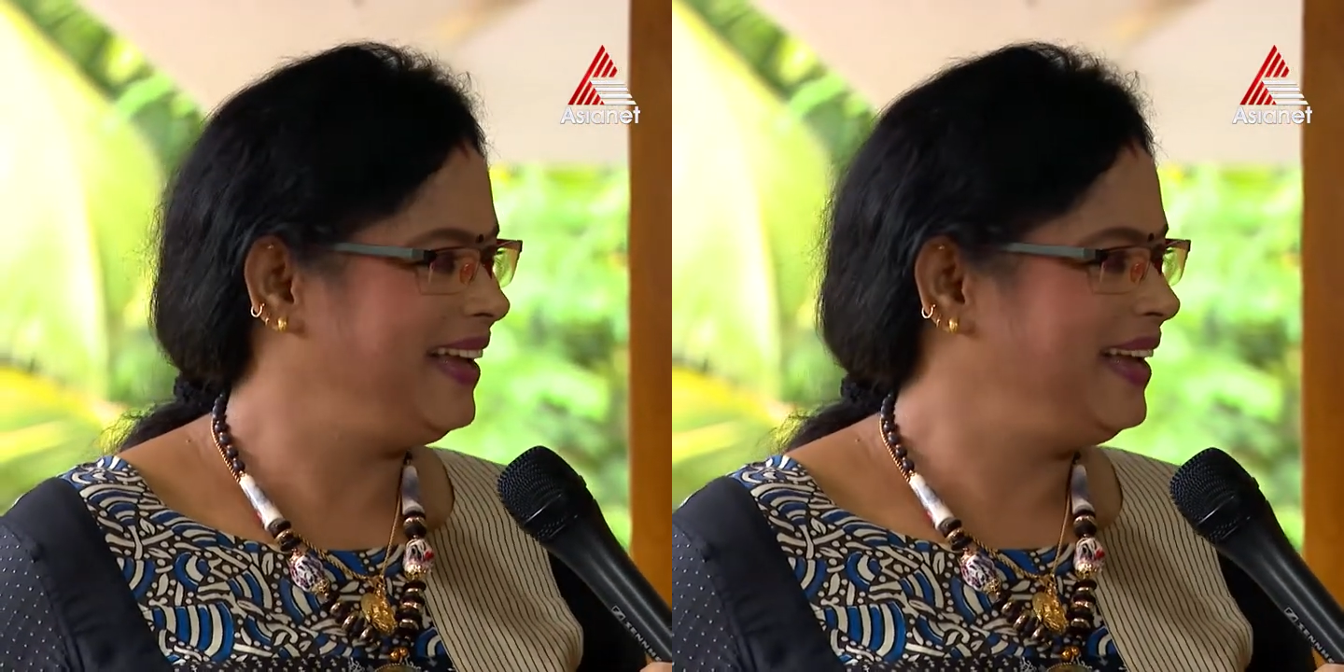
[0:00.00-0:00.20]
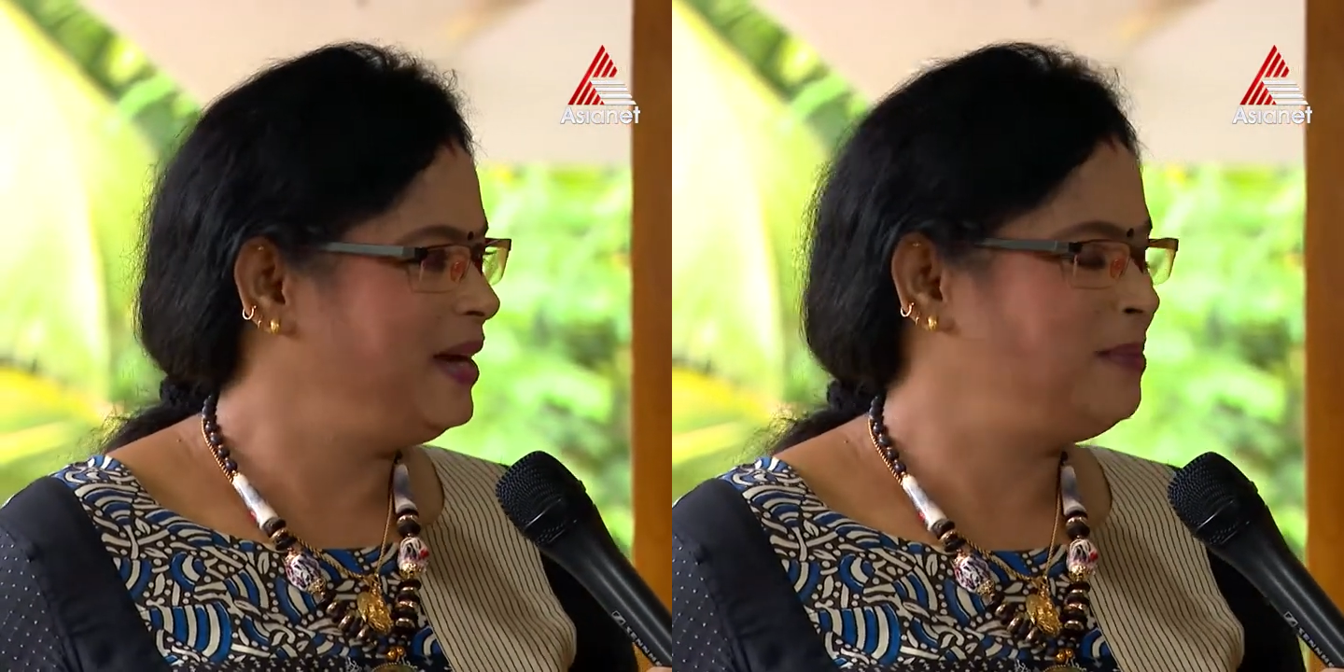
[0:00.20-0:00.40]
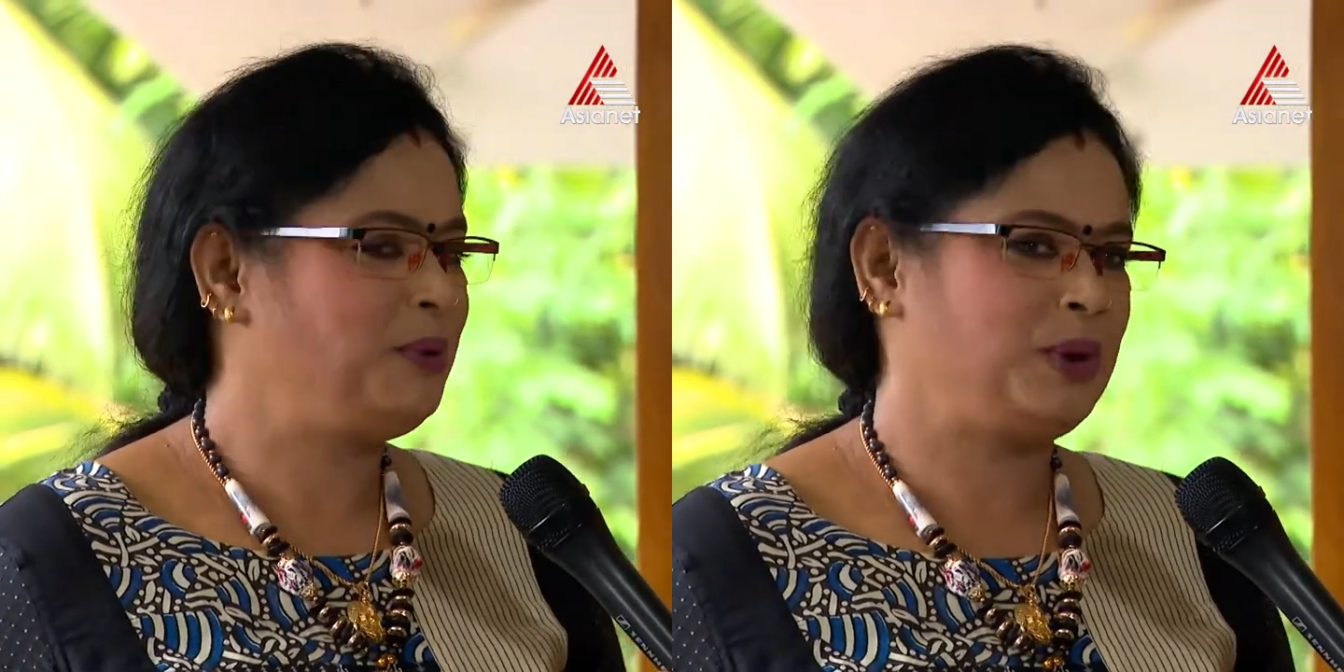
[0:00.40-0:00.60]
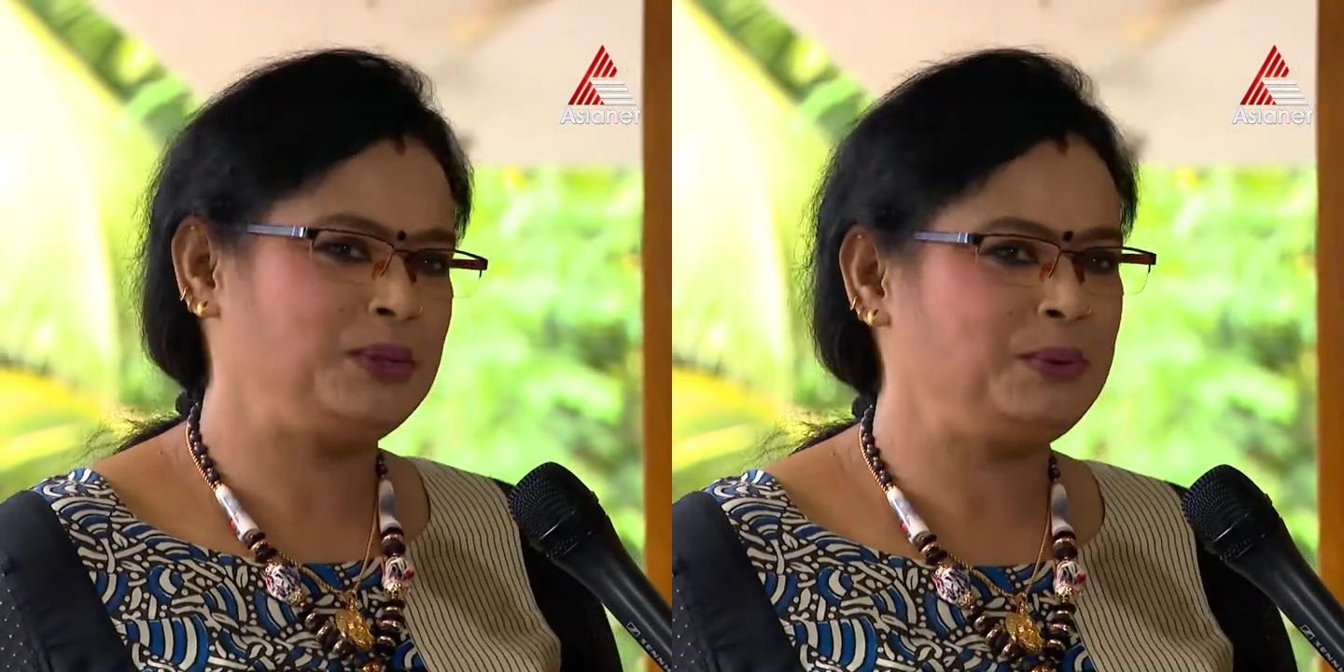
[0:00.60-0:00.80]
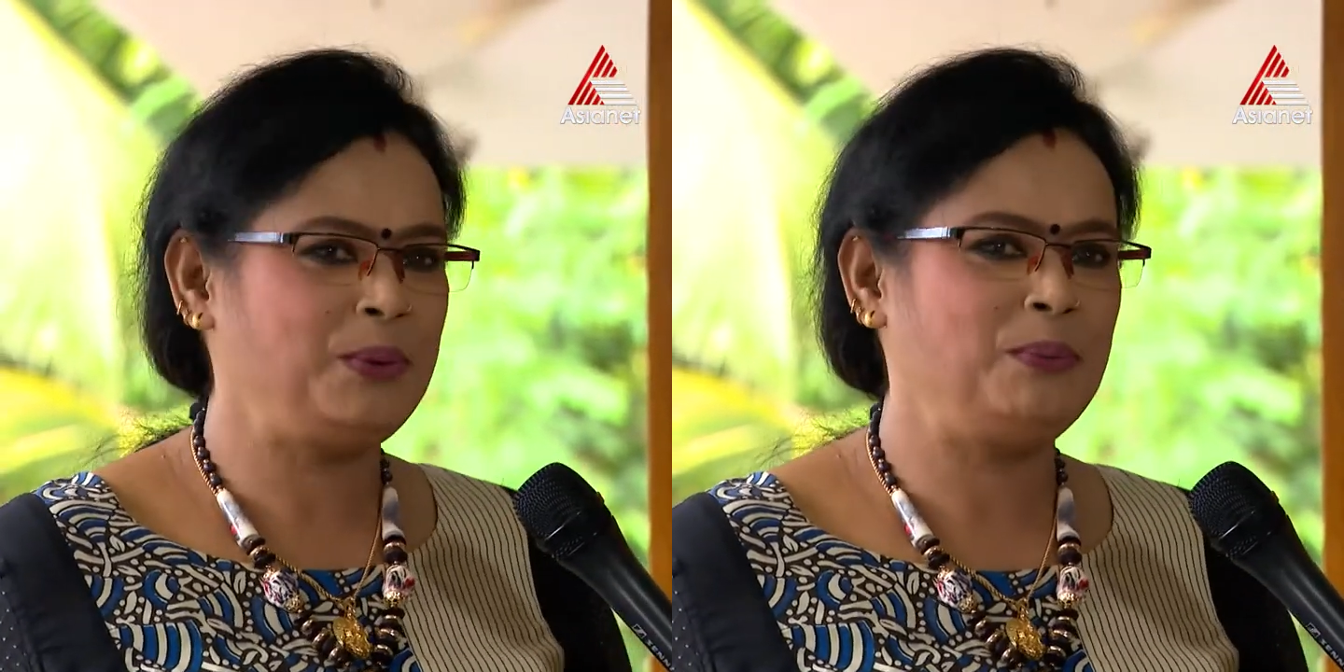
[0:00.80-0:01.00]
Omba
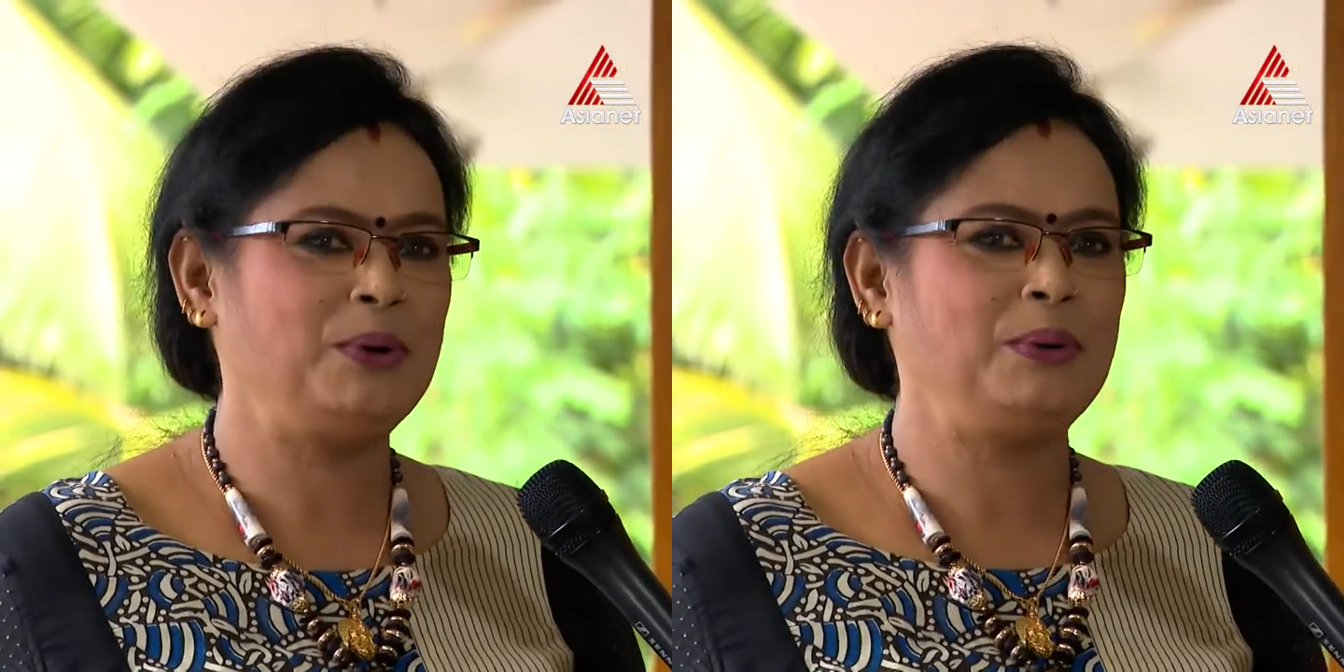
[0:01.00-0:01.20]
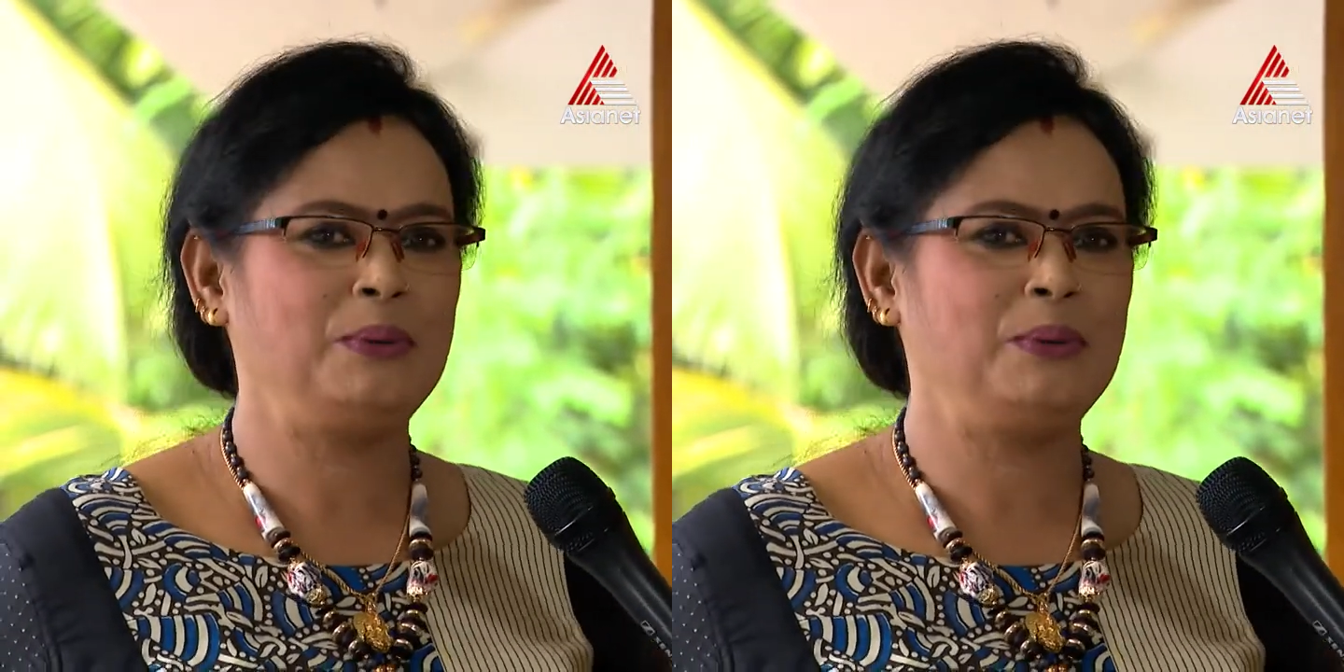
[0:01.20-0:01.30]
audience.